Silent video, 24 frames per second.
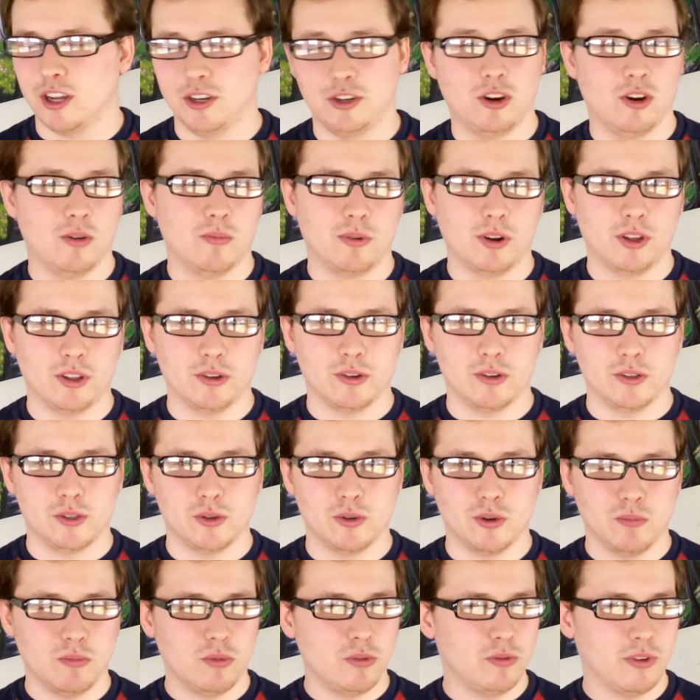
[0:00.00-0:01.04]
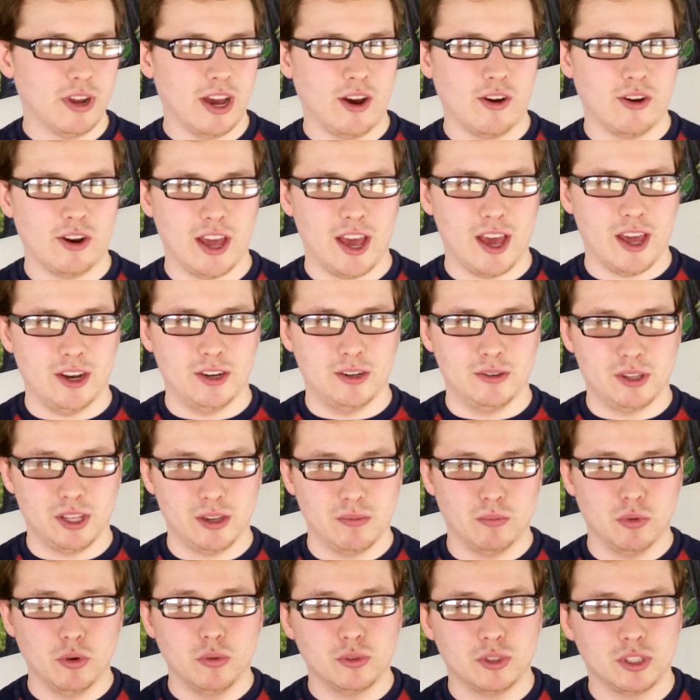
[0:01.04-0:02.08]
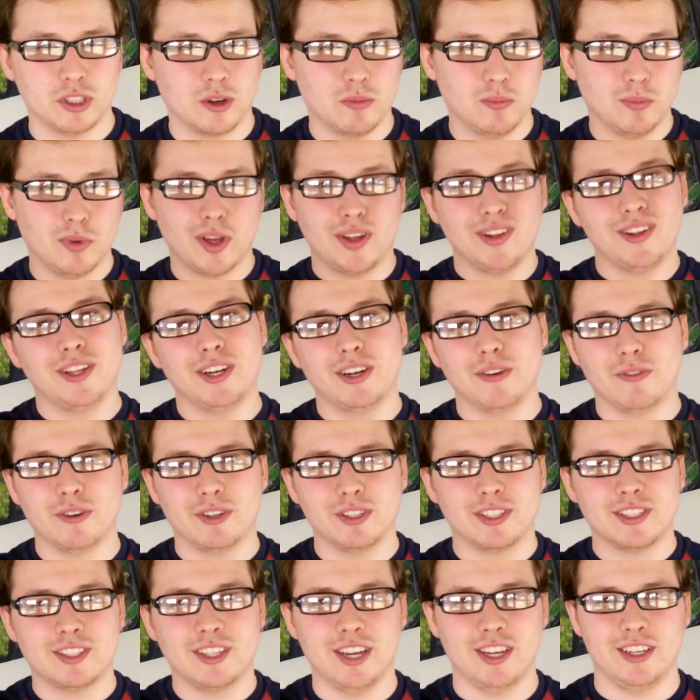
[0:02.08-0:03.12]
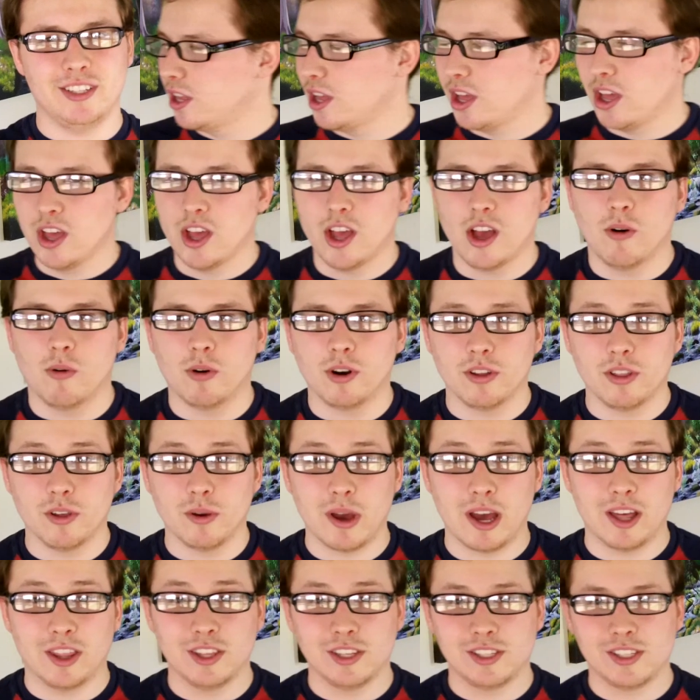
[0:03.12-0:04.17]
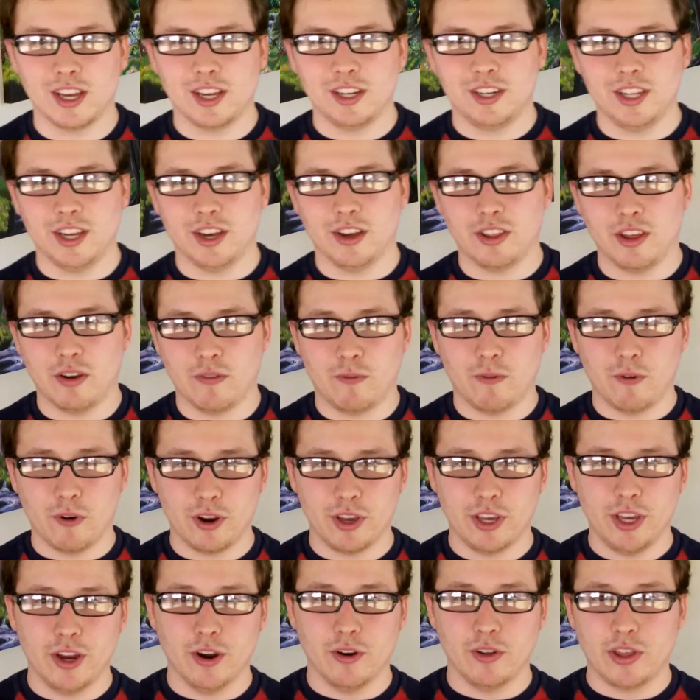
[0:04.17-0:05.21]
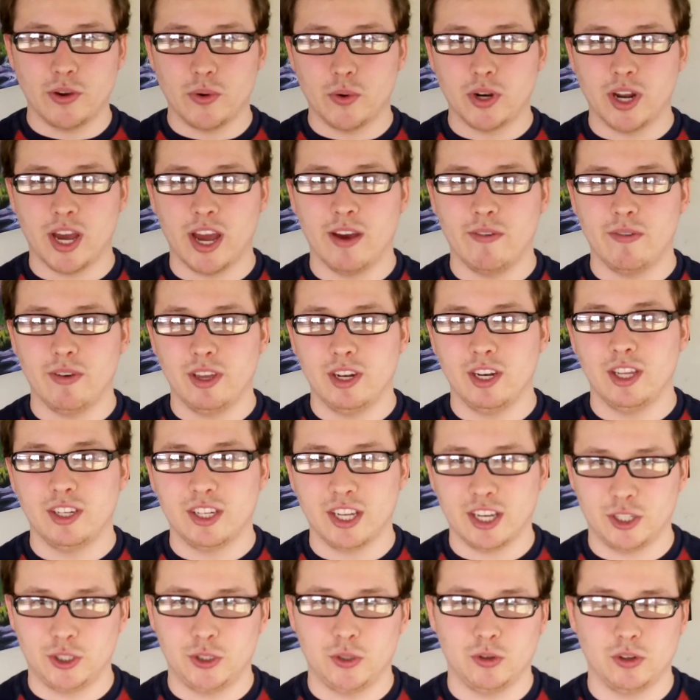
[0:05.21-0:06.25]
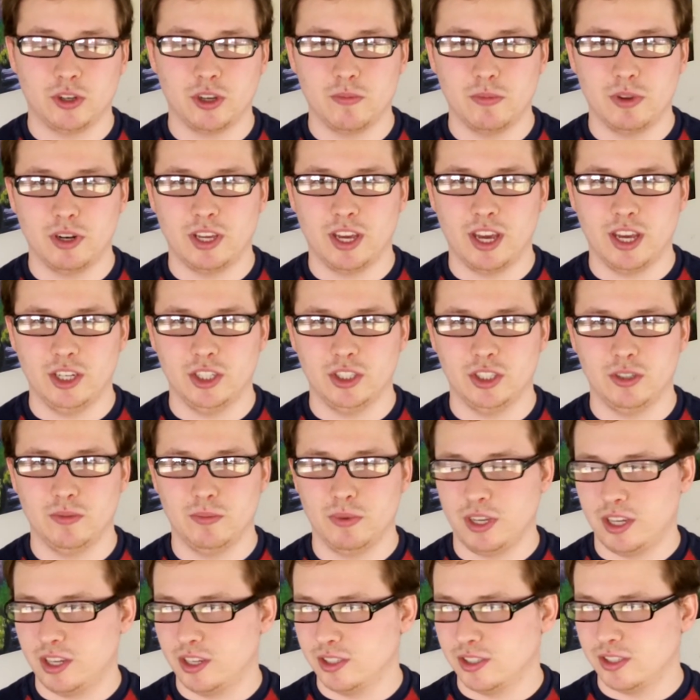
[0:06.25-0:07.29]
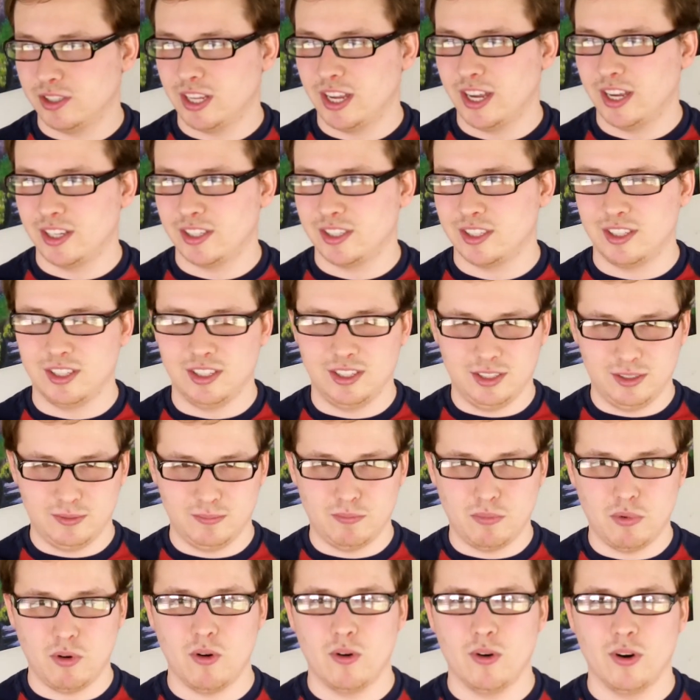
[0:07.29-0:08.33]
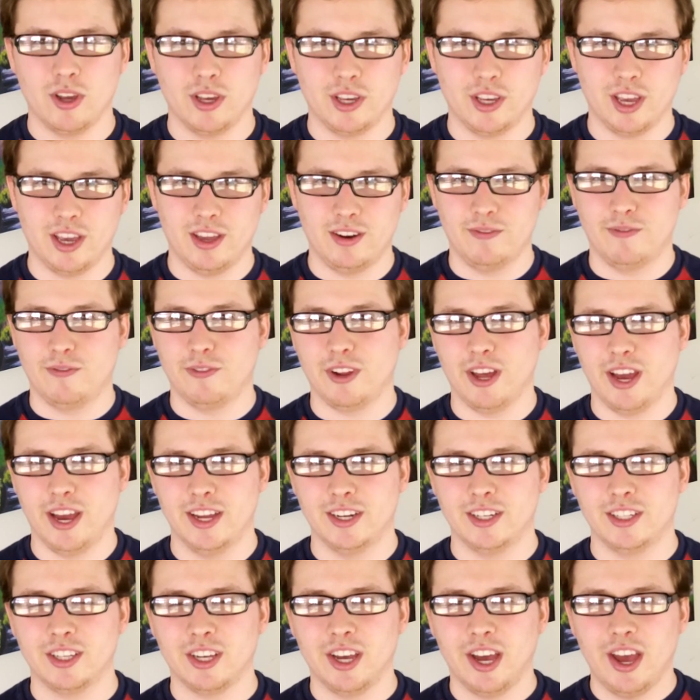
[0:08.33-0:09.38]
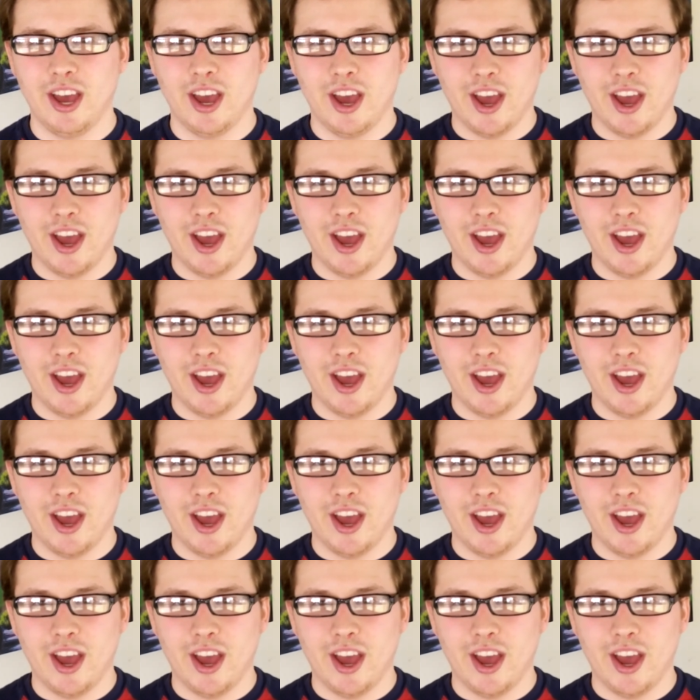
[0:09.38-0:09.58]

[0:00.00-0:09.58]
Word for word: adult brothers who had moved out and then moved to completely different state. One of them had this idea that for a year they would not have any textual communication because text is boring and flat,